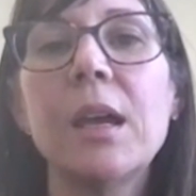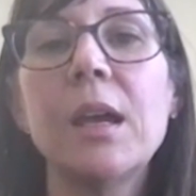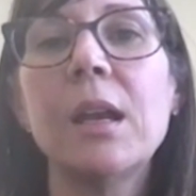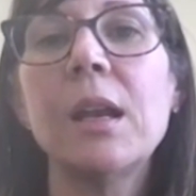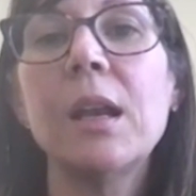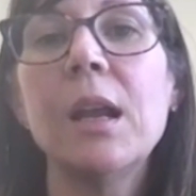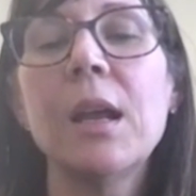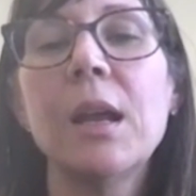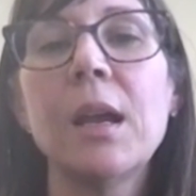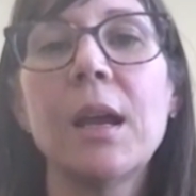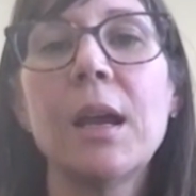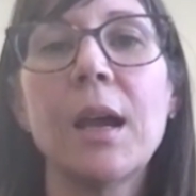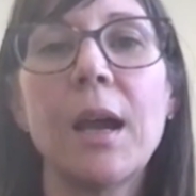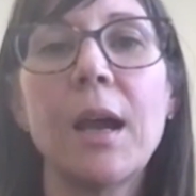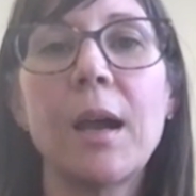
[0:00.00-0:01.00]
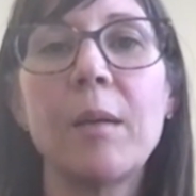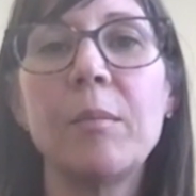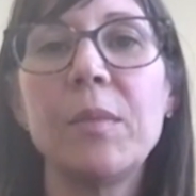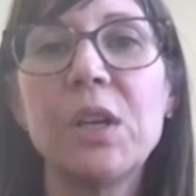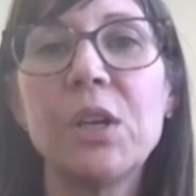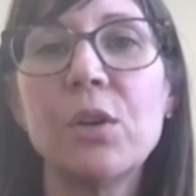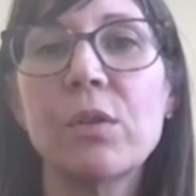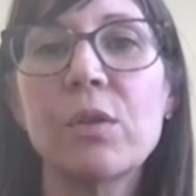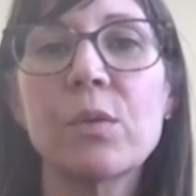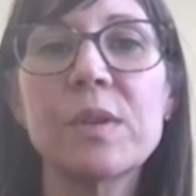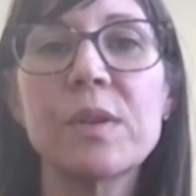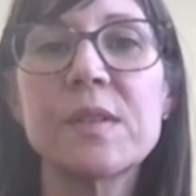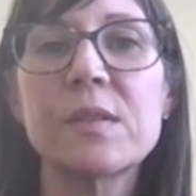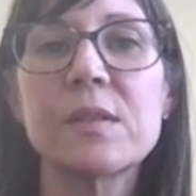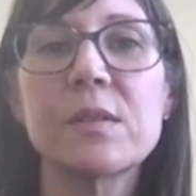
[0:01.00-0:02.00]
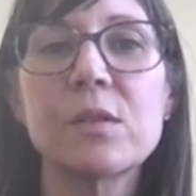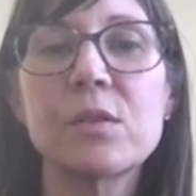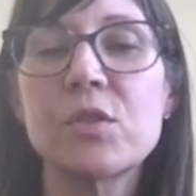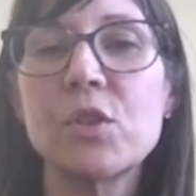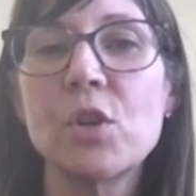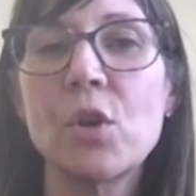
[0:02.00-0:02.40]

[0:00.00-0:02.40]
And, you know, there's